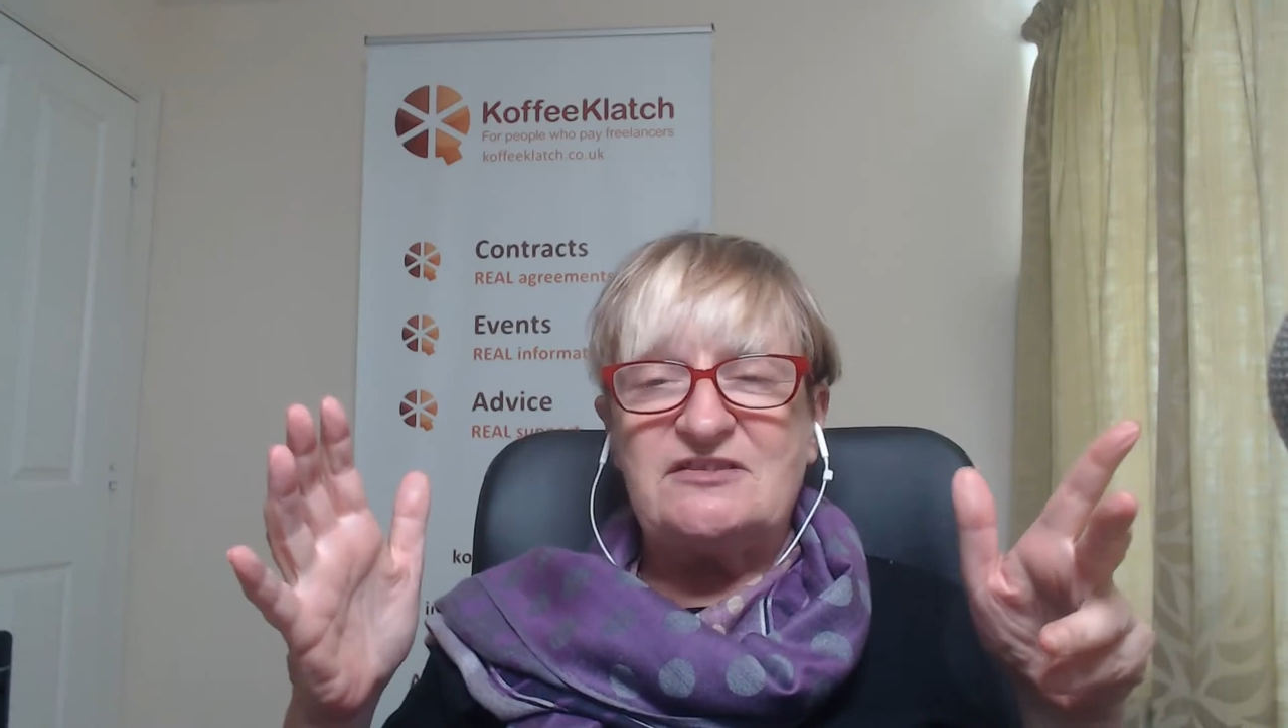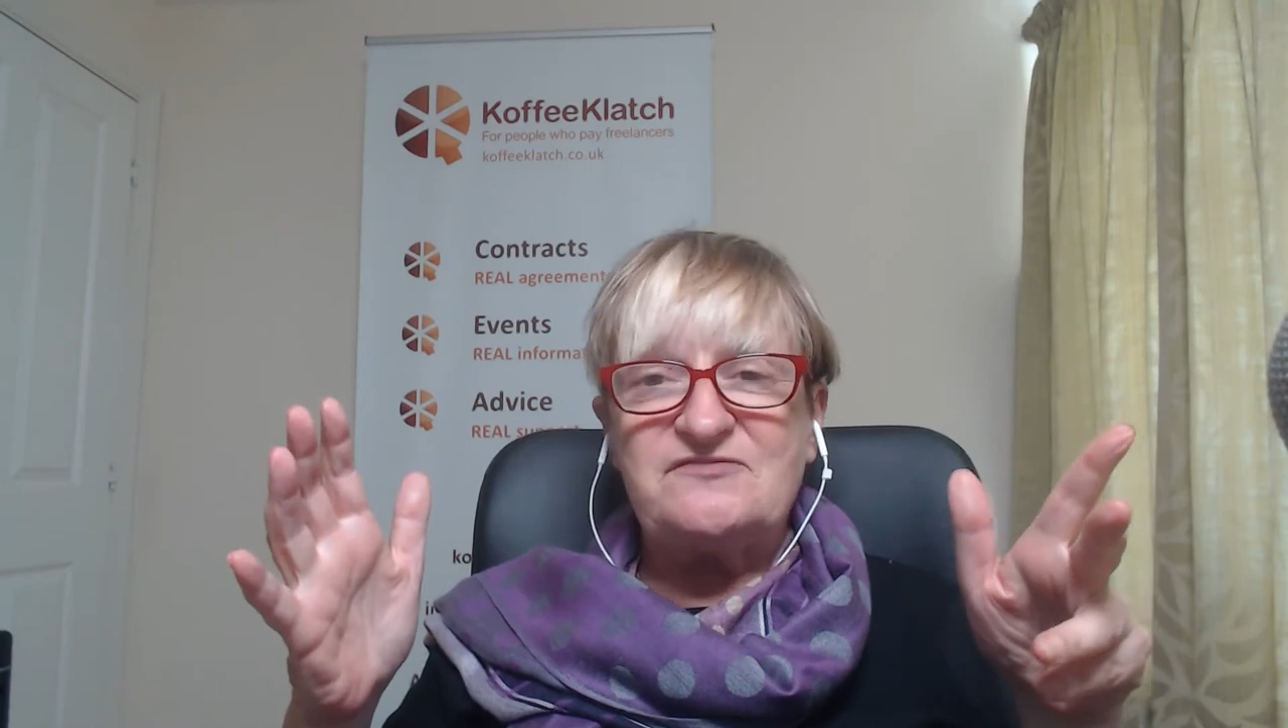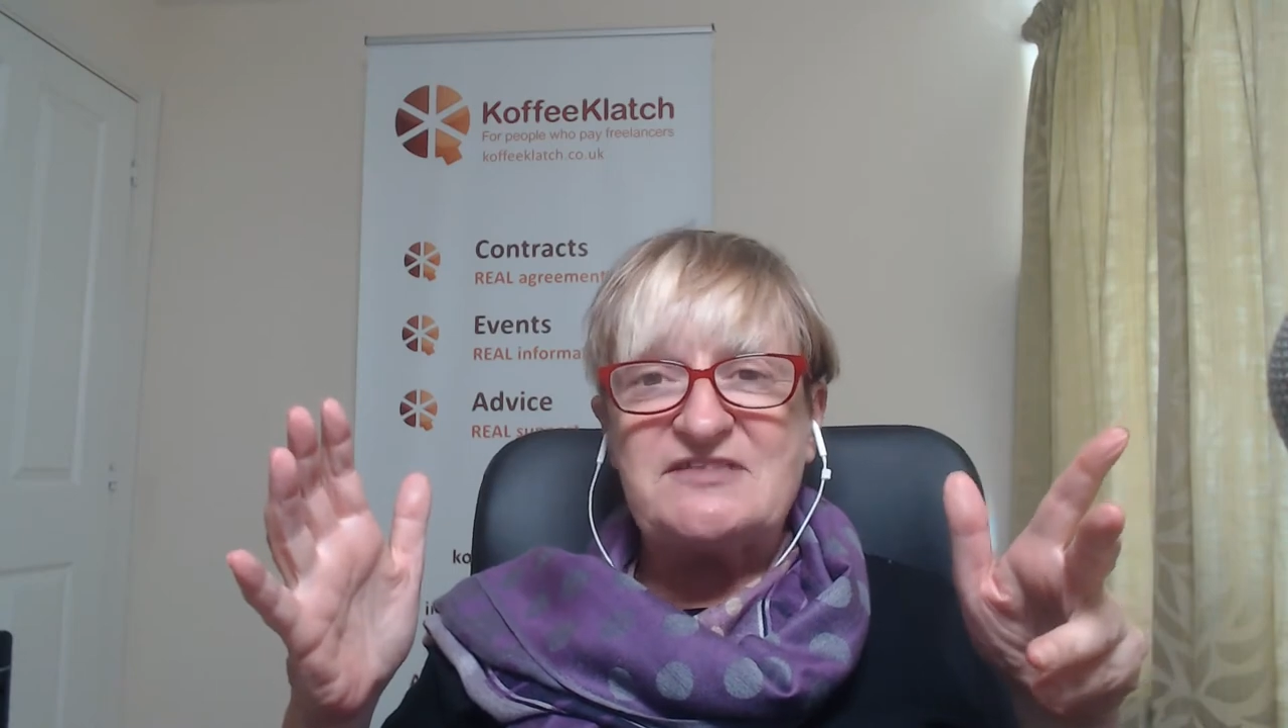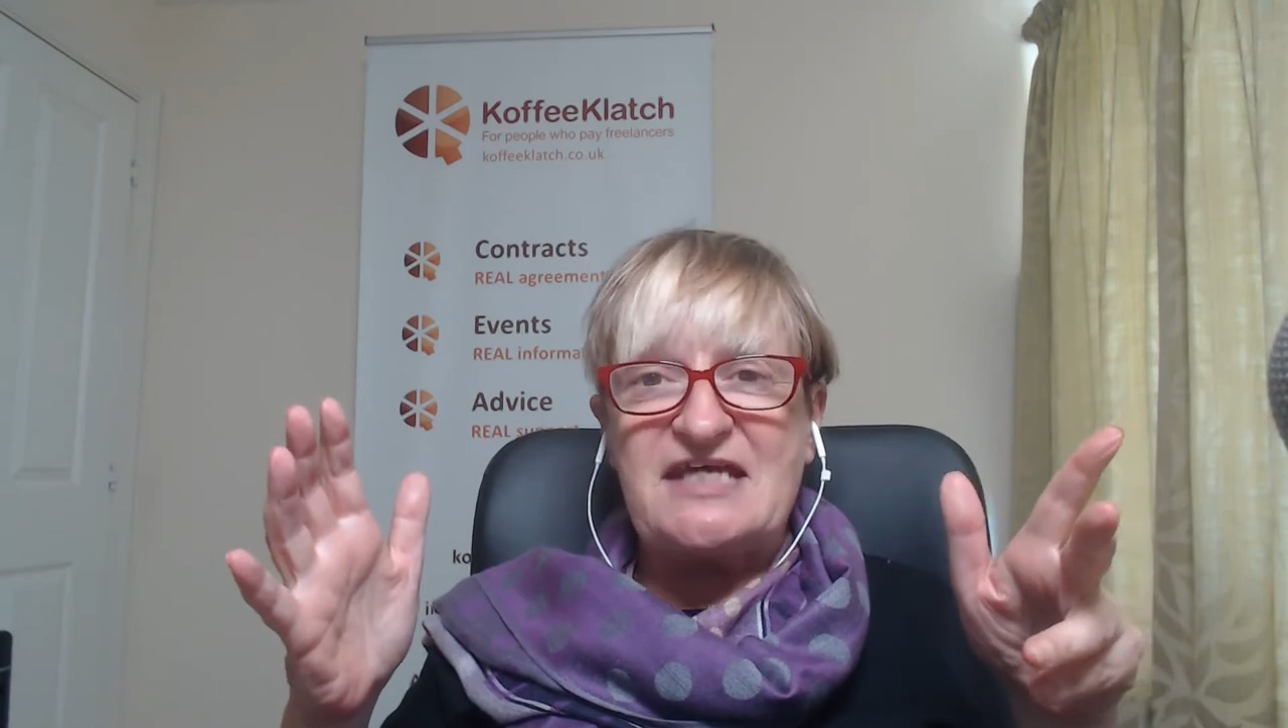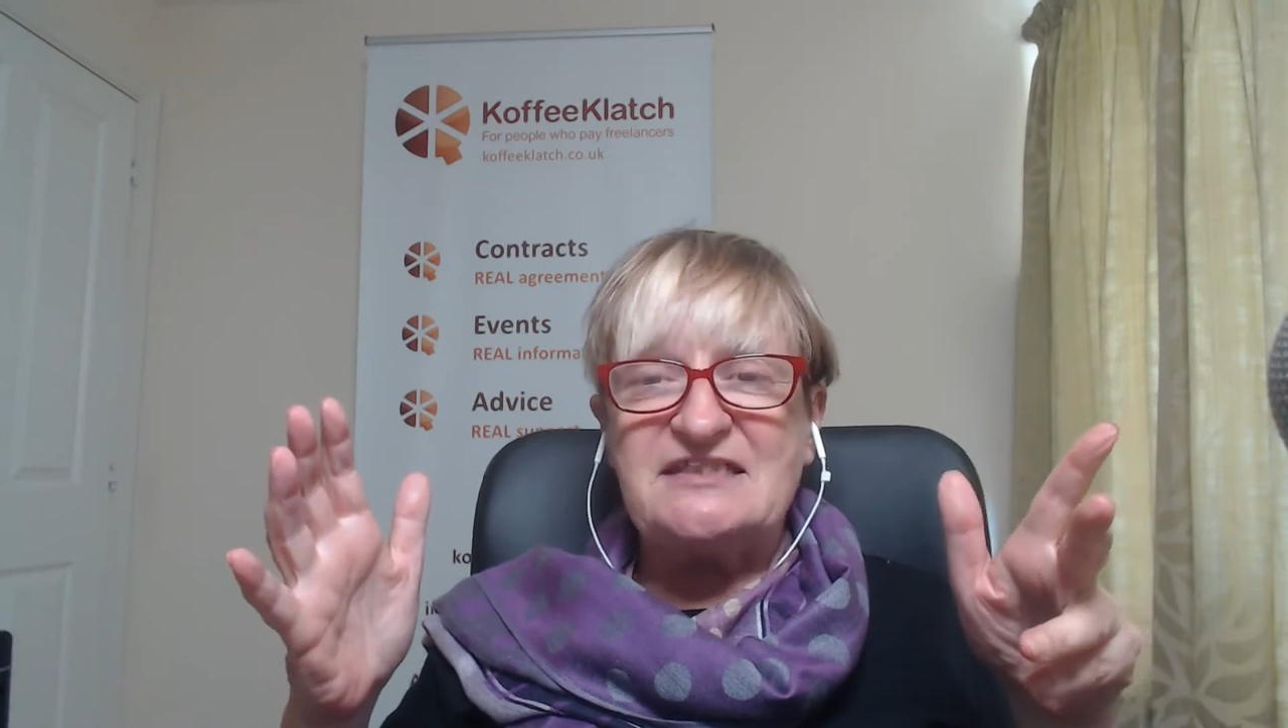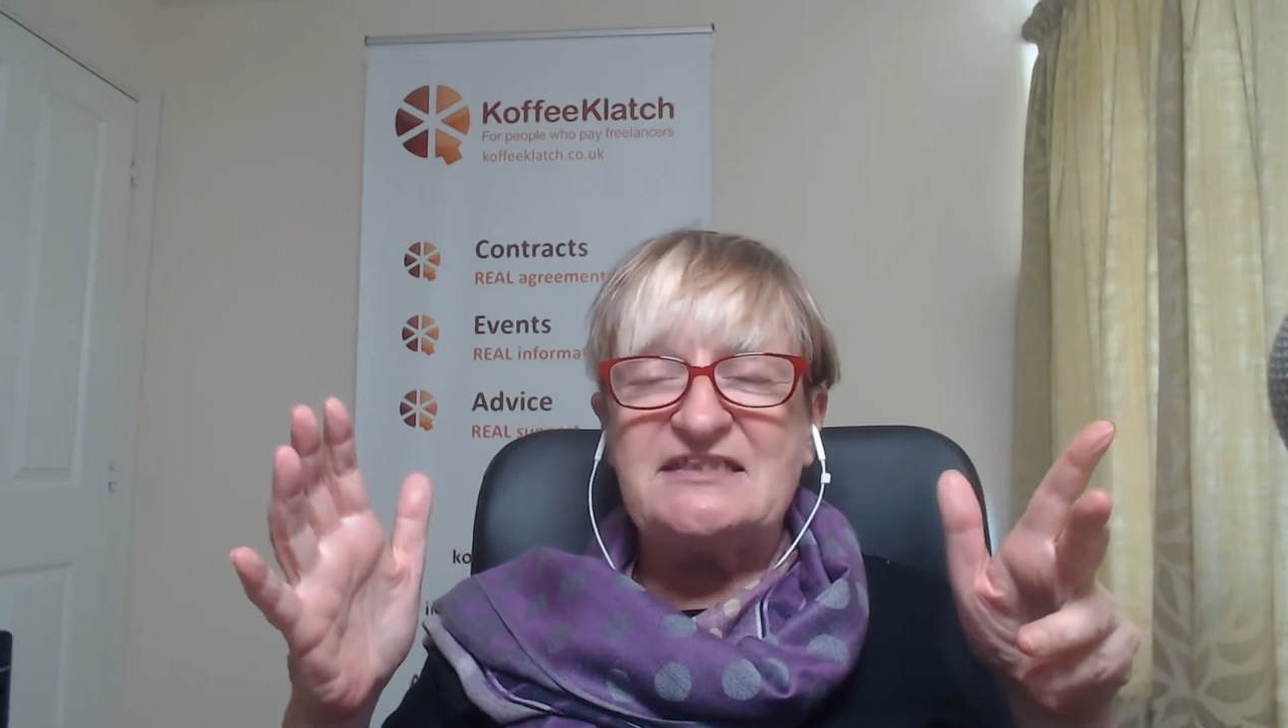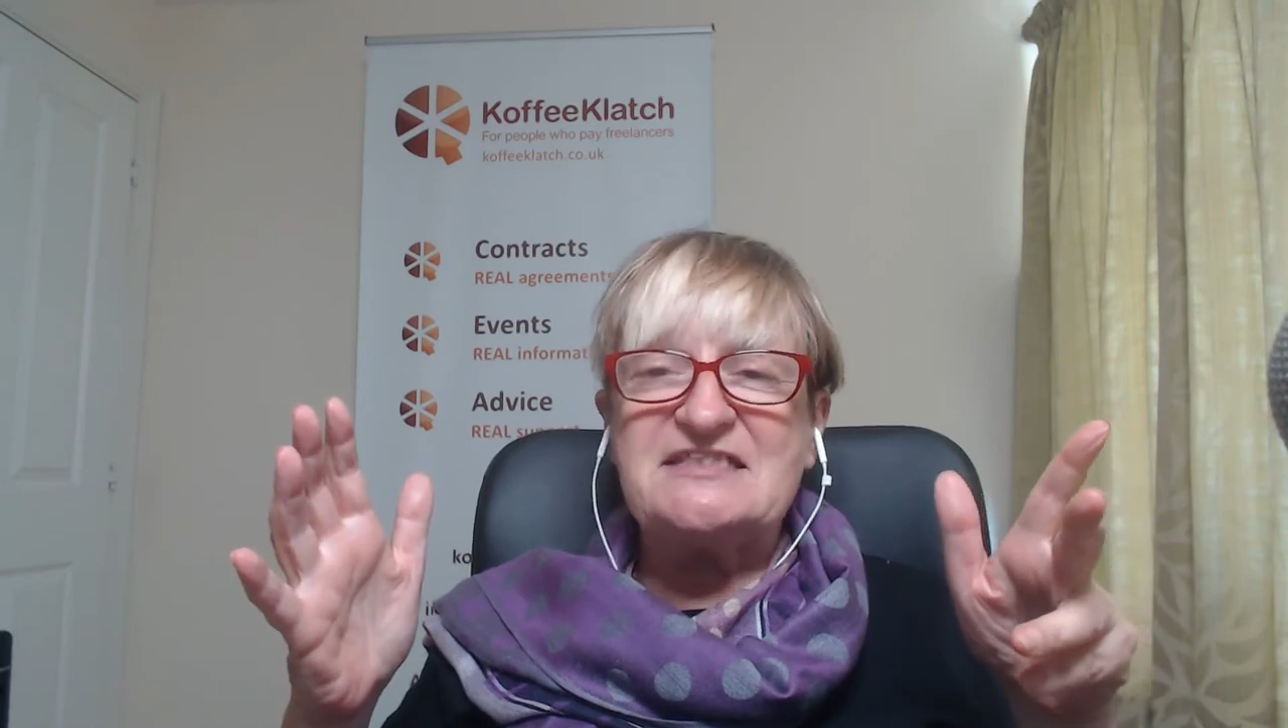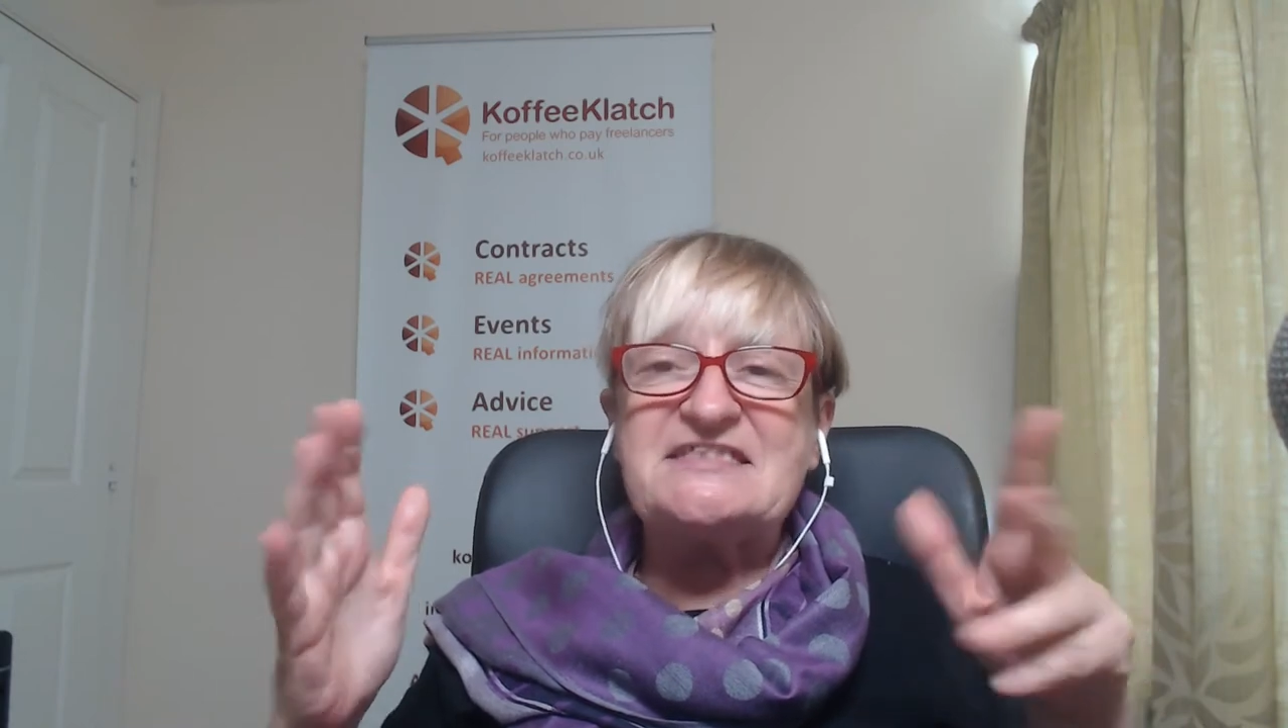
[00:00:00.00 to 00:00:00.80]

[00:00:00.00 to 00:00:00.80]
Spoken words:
of taking a